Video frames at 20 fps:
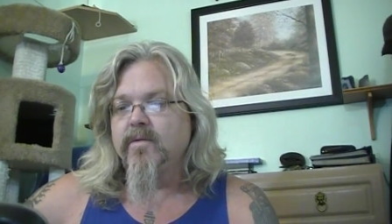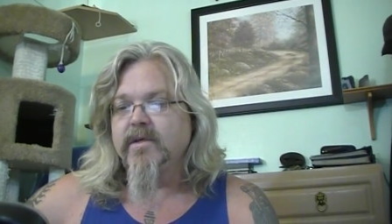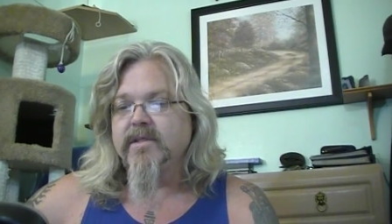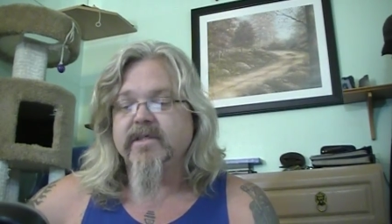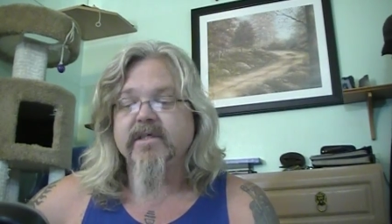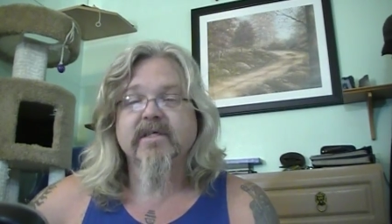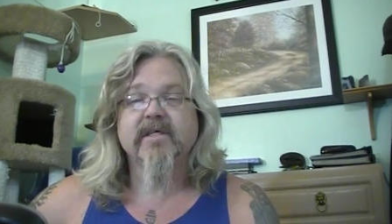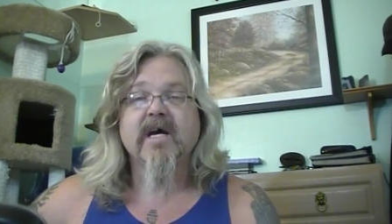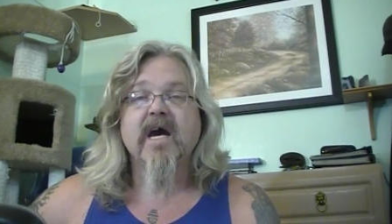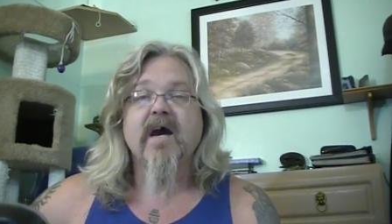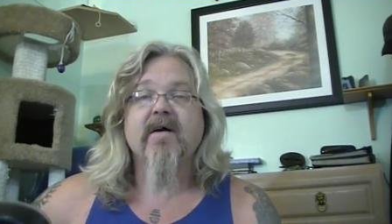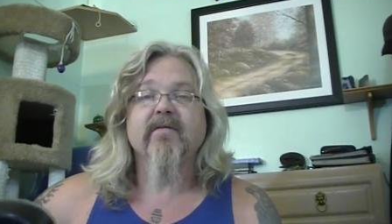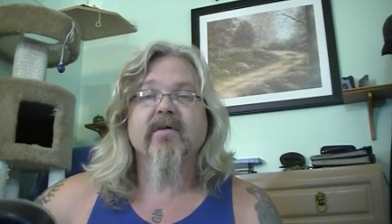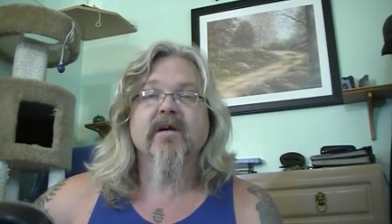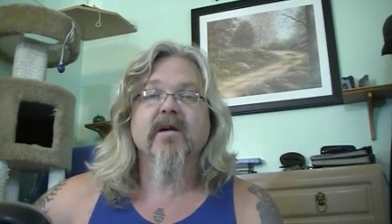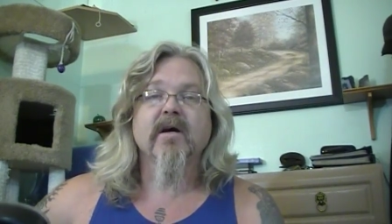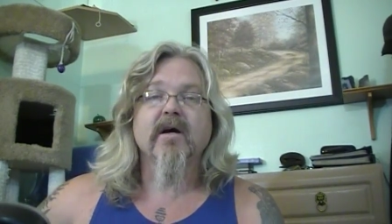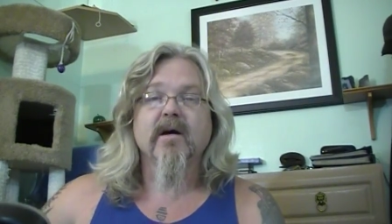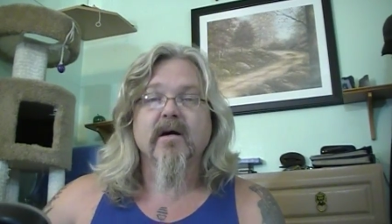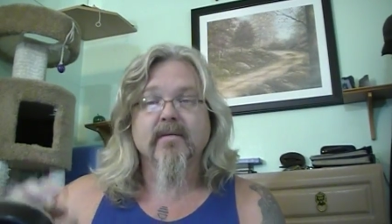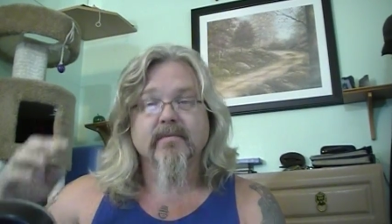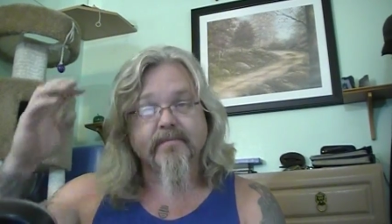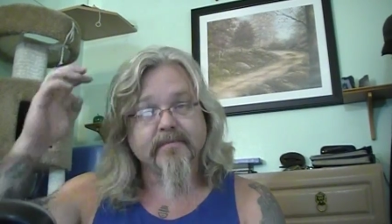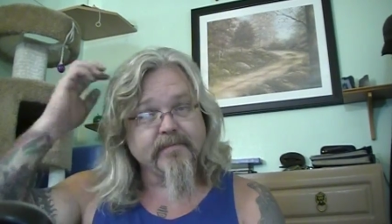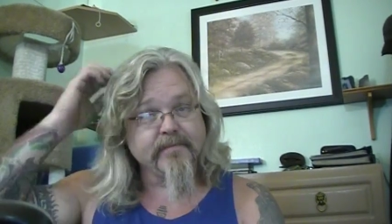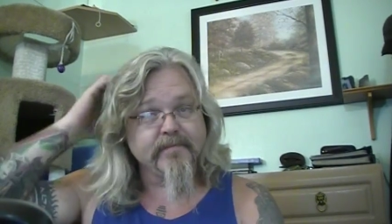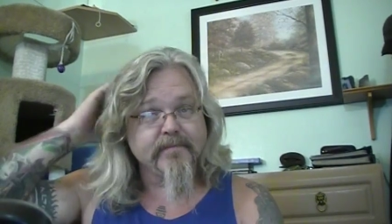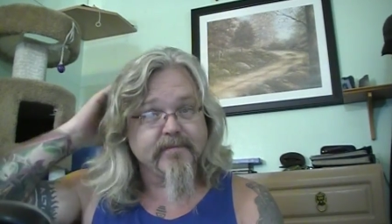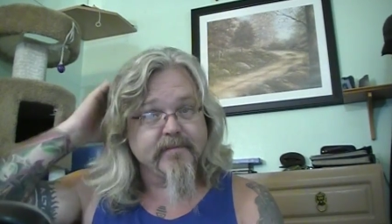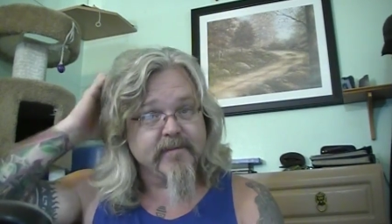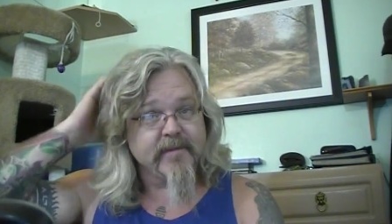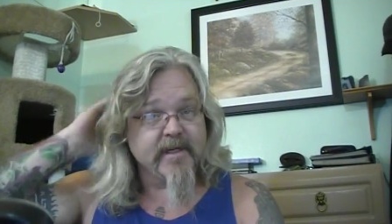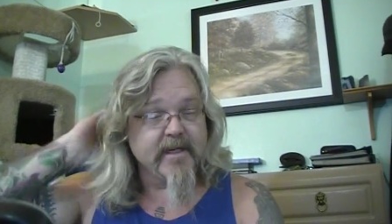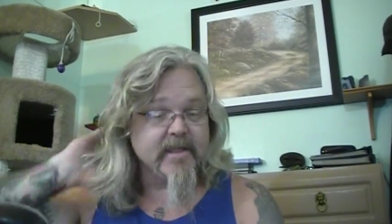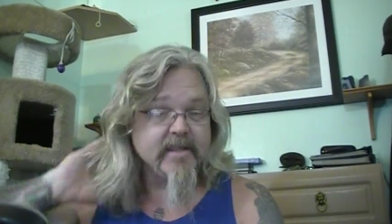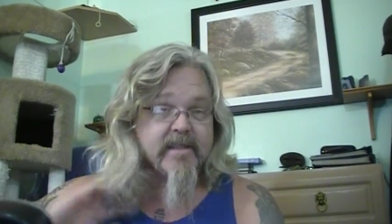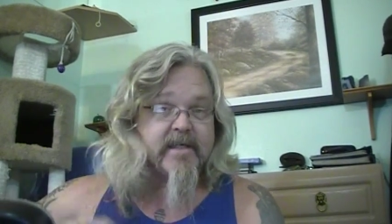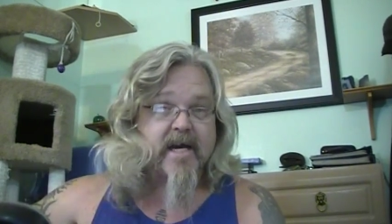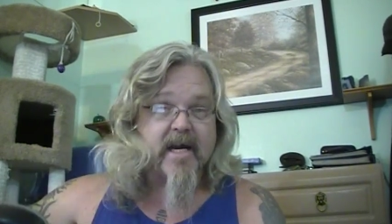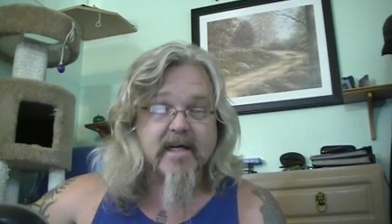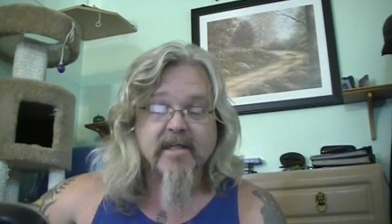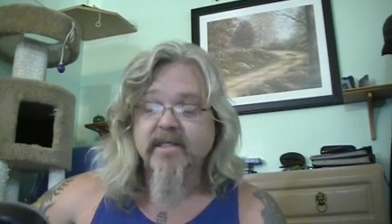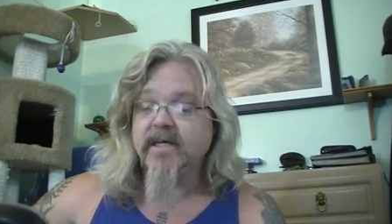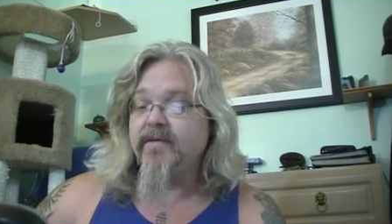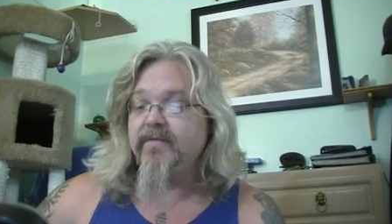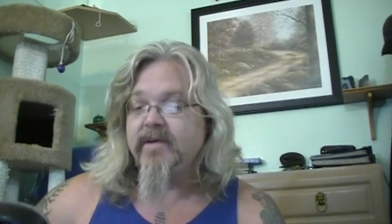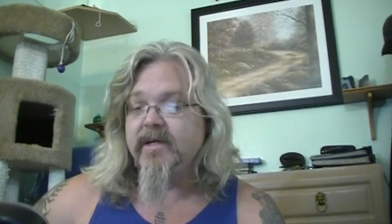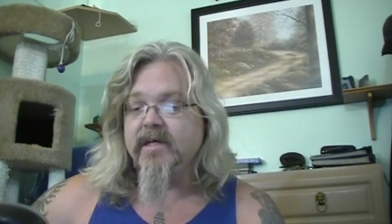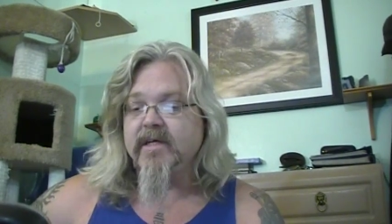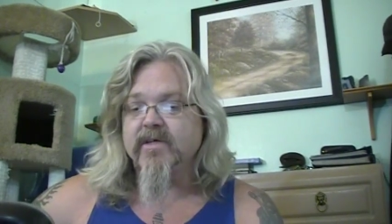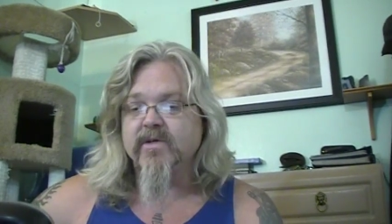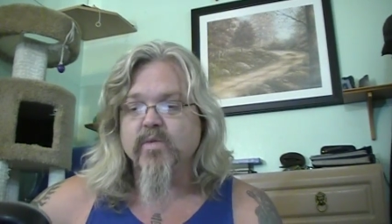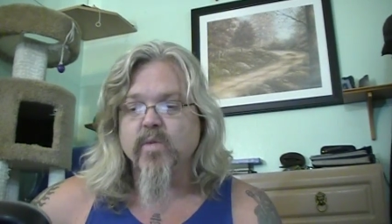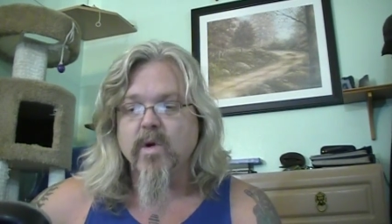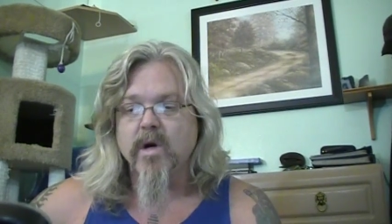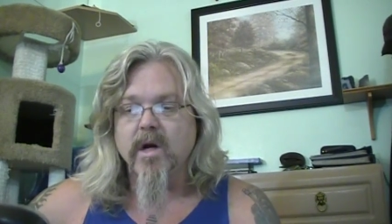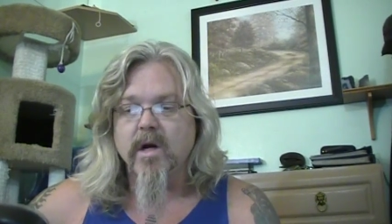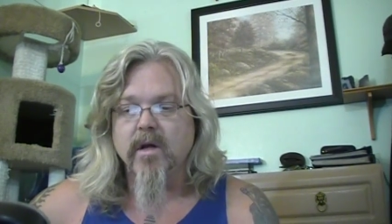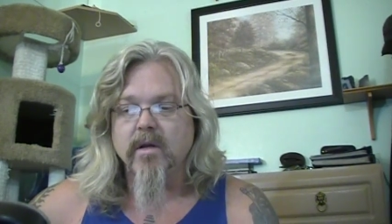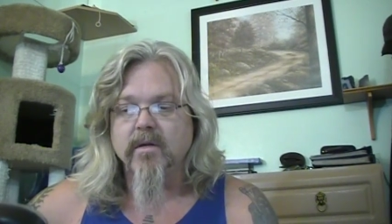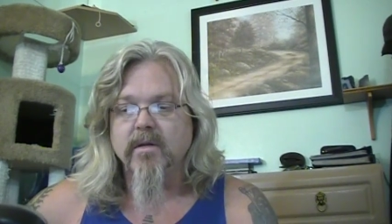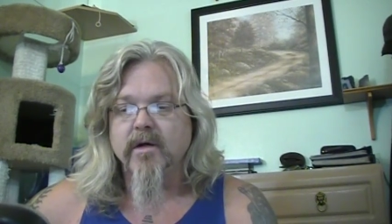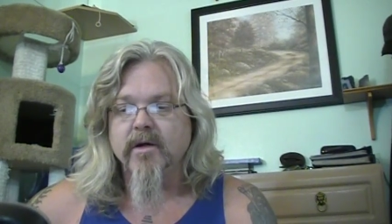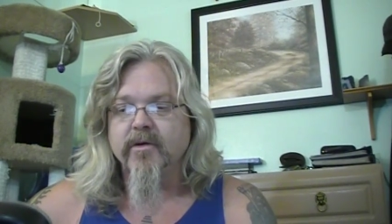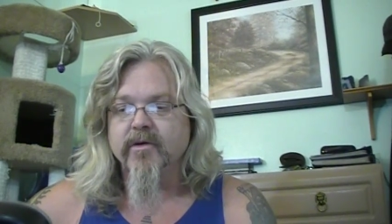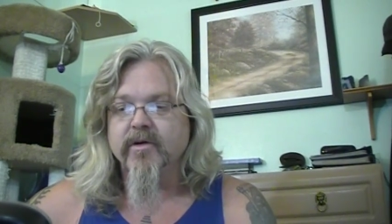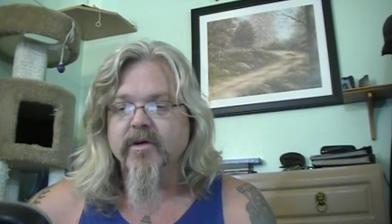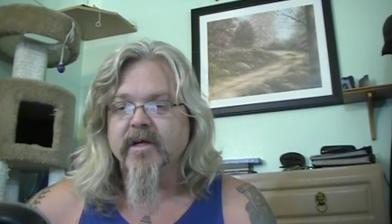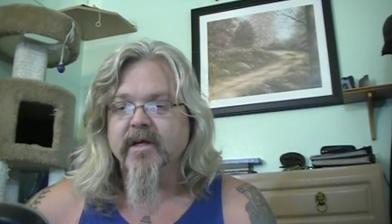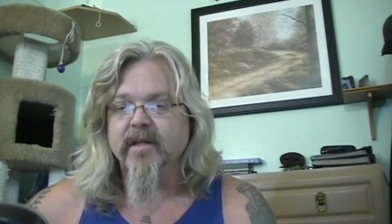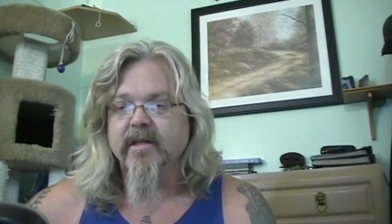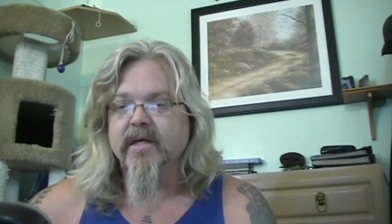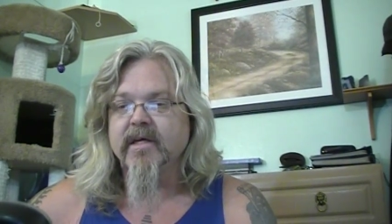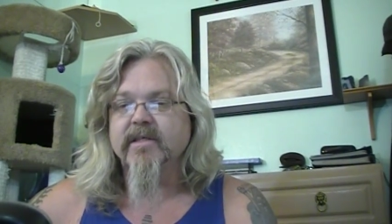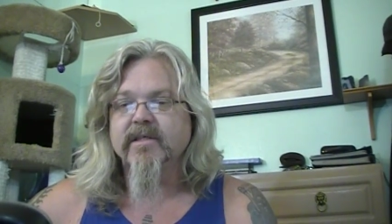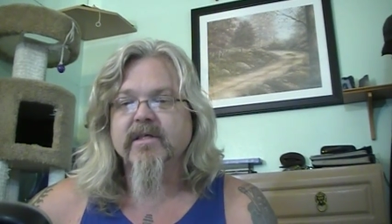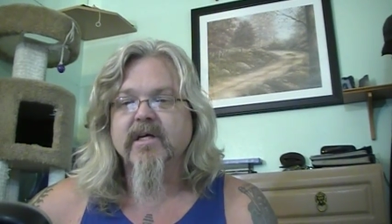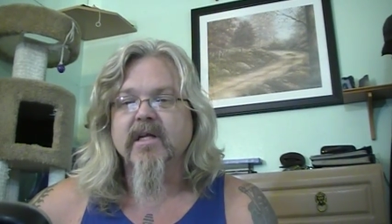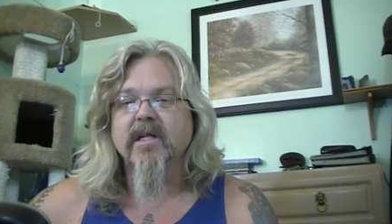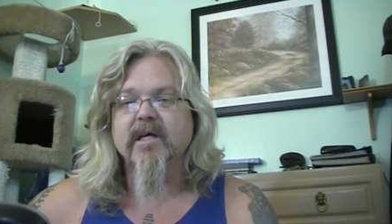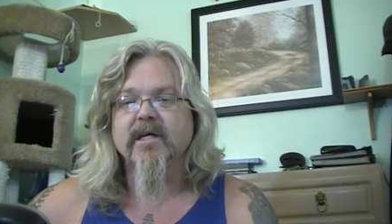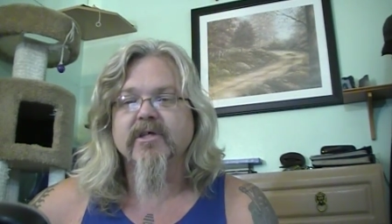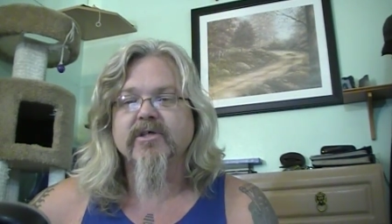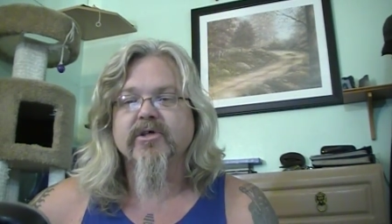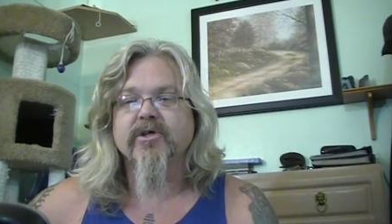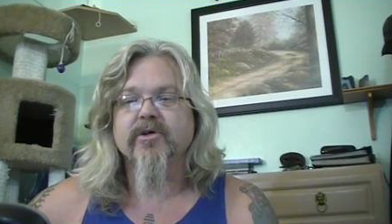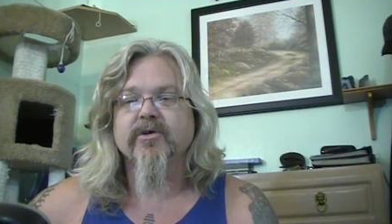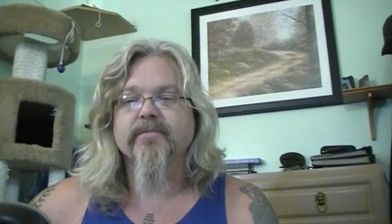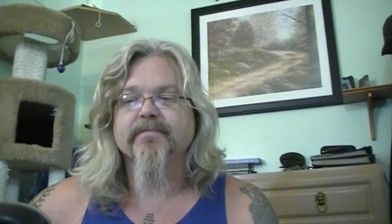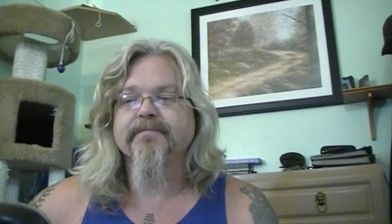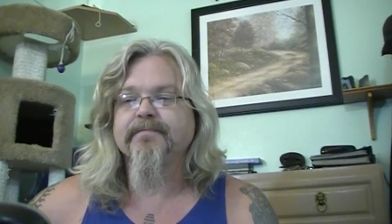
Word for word: which is having um, its activity as well underneath its glacier.